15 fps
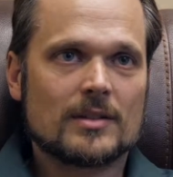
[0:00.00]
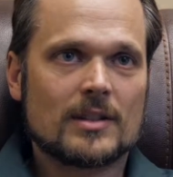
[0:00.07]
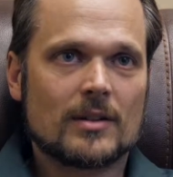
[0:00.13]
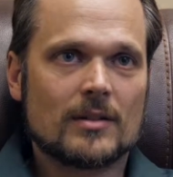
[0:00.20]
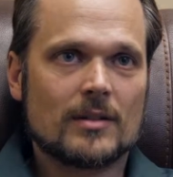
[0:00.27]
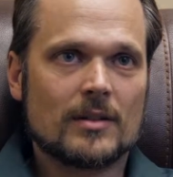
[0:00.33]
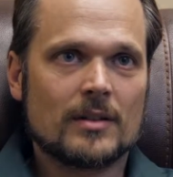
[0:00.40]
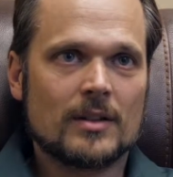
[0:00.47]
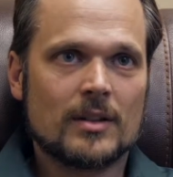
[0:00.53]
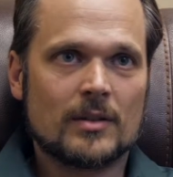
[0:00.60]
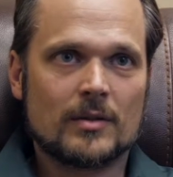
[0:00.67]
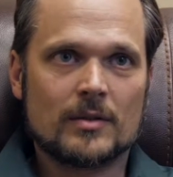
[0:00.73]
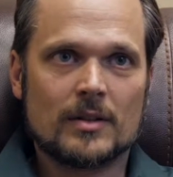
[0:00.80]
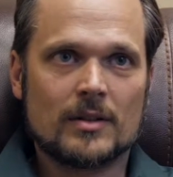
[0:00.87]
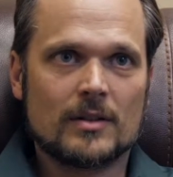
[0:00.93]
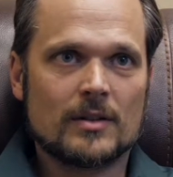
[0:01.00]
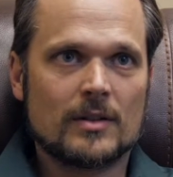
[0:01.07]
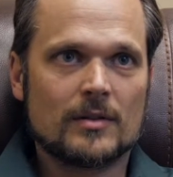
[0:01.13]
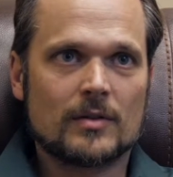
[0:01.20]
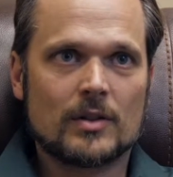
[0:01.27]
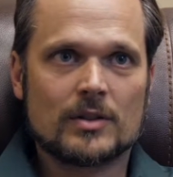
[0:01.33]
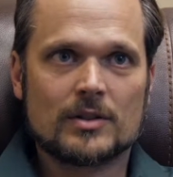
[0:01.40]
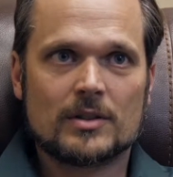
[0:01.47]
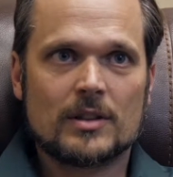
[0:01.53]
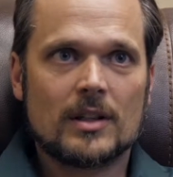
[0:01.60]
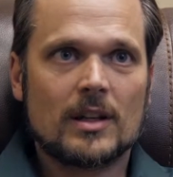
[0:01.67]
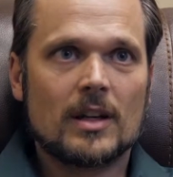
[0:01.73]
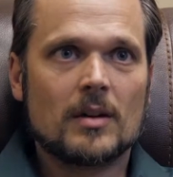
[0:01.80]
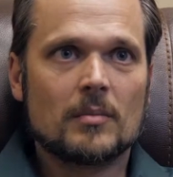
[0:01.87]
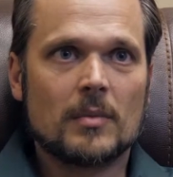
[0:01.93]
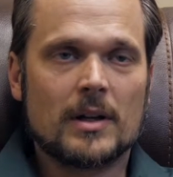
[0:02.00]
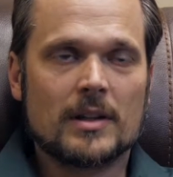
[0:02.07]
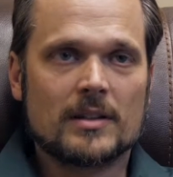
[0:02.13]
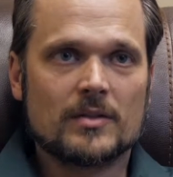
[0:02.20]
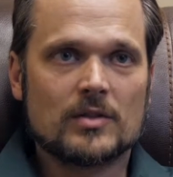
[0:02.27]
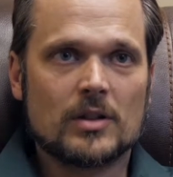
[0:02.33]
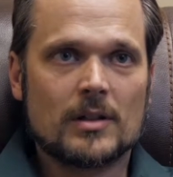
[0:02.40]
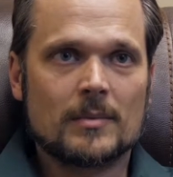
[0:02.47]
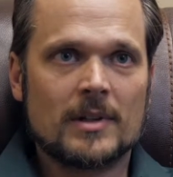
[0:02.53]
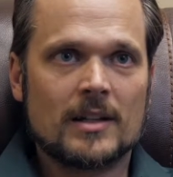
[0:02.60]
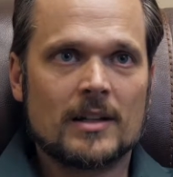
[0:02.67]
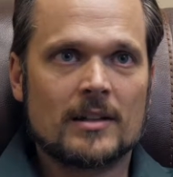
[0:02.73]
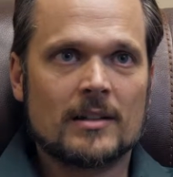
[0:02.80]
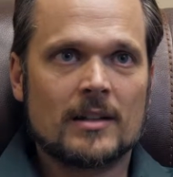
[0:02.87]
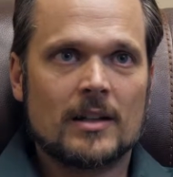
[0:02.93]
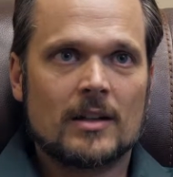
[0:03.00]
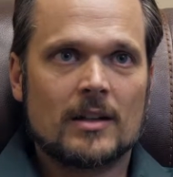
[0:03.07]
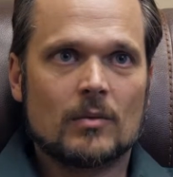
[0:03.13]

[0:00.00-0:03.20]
the first month of treatment and